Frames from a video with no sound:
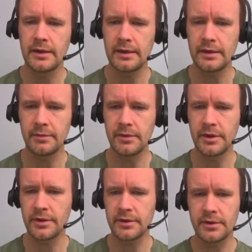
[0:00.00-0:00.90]
Um,
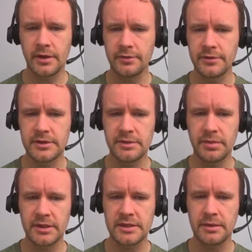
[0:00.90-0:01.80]
another kind of
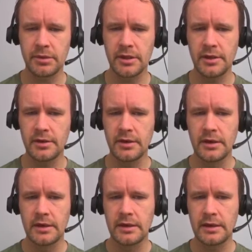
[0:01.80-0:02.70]
simple example here,
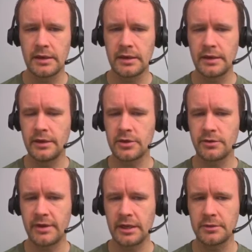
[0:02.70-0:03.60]
uh, initial
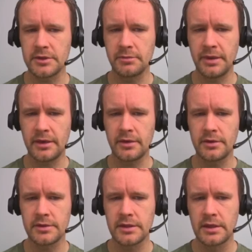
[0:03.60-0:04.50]
value is
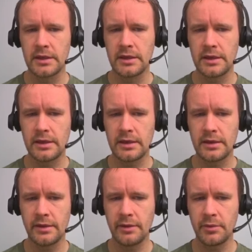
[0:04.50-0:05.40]
competitors, uh,
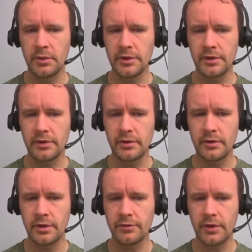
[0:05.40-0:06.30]
and then we want to
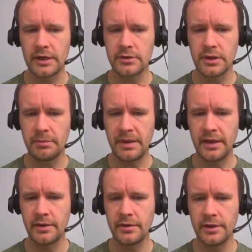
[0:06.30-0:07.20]
kind of gradually
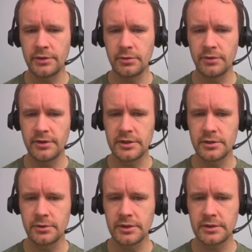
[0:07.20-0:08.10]
append each one of these
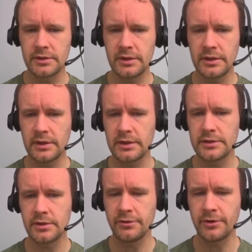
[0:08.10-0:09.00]
to it. Uh,
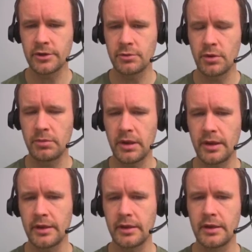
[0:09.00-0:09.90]
so the function we're
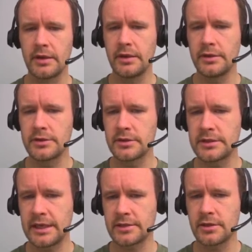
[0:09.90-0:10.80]
applying is just
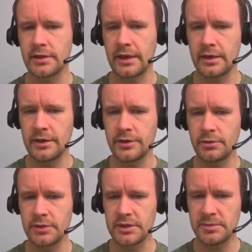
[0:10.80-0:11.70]
text concatenation
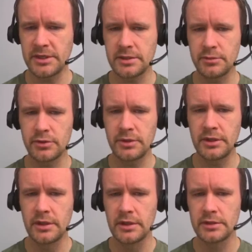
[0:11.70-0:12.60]
with a space in
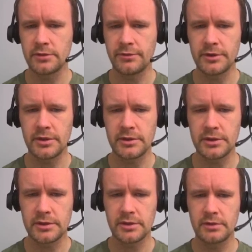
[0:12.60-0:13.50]
between. So first it's
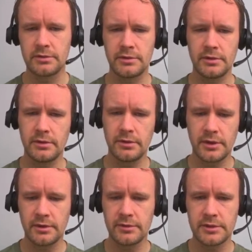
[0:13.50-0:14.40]
just uh, you
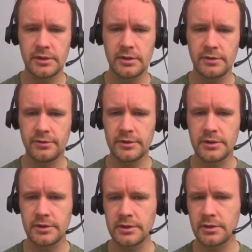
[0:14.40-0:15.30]
can't even see it here. First
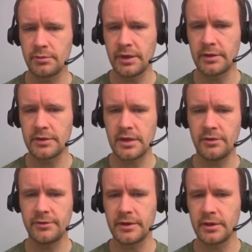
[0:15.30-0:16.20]
it's just competitors
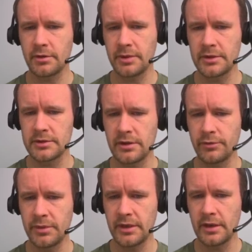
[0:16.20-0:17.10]
alpha, then competitors alpha
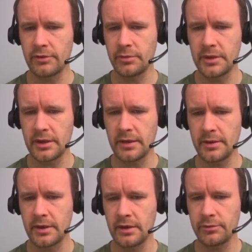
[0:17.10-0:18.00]
beta, alpha beta
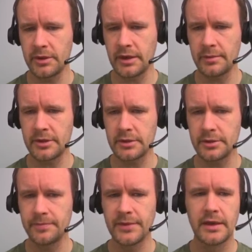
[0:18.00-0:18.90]
gamma, alpha beta gamma delta.
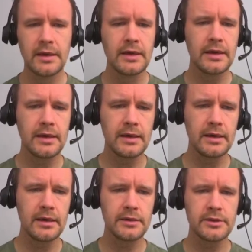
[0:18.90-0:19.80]

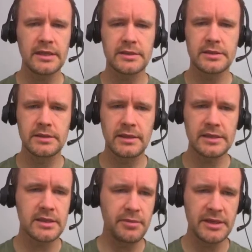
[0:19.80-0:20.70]
Uh, so that's
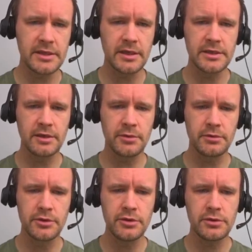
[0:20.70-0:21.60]
that's the basic idea with
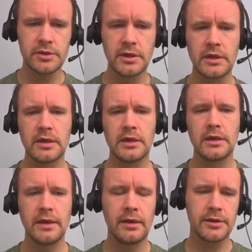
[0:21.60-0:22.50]
reduce.
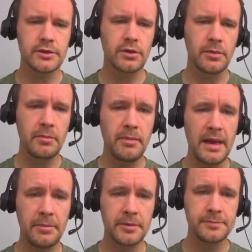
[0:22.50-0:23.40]
Now let's talk about map.